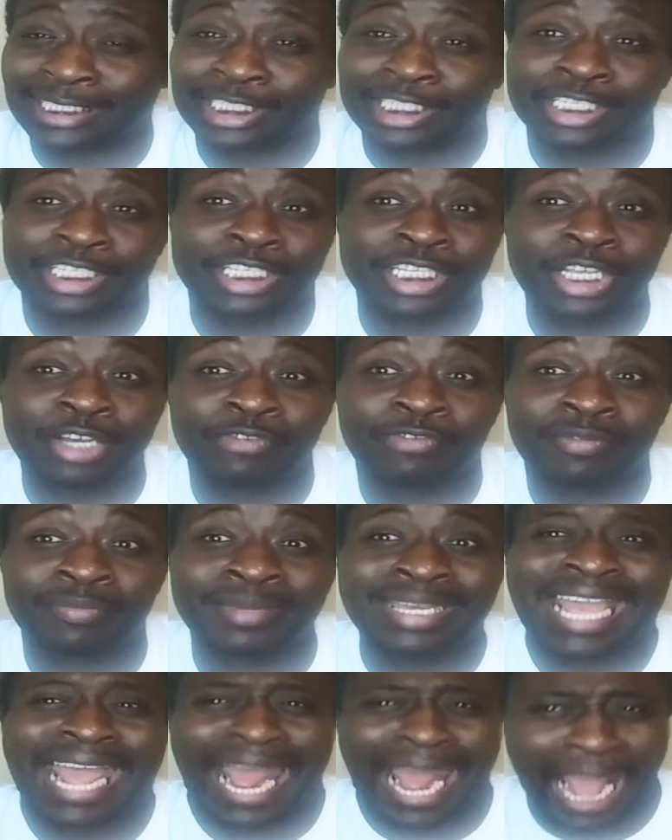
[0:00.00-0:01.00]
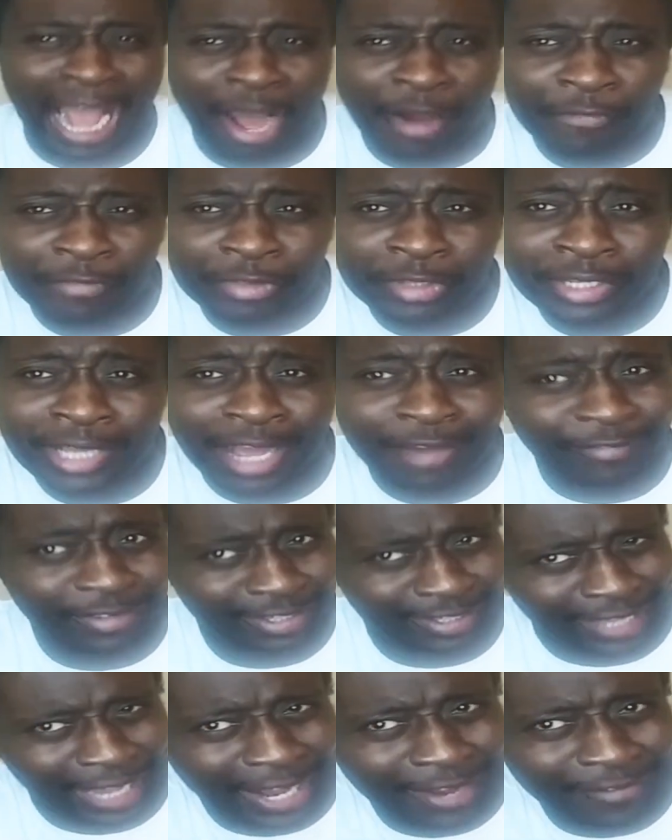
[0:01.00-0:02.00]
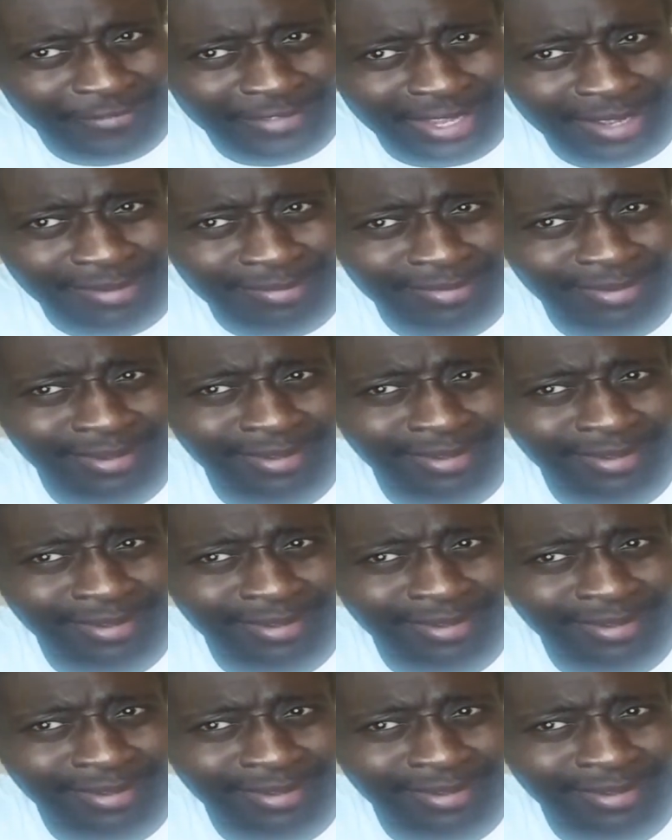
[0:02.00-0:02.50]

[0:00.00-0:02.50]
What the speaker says: to steal from me after I forgave them.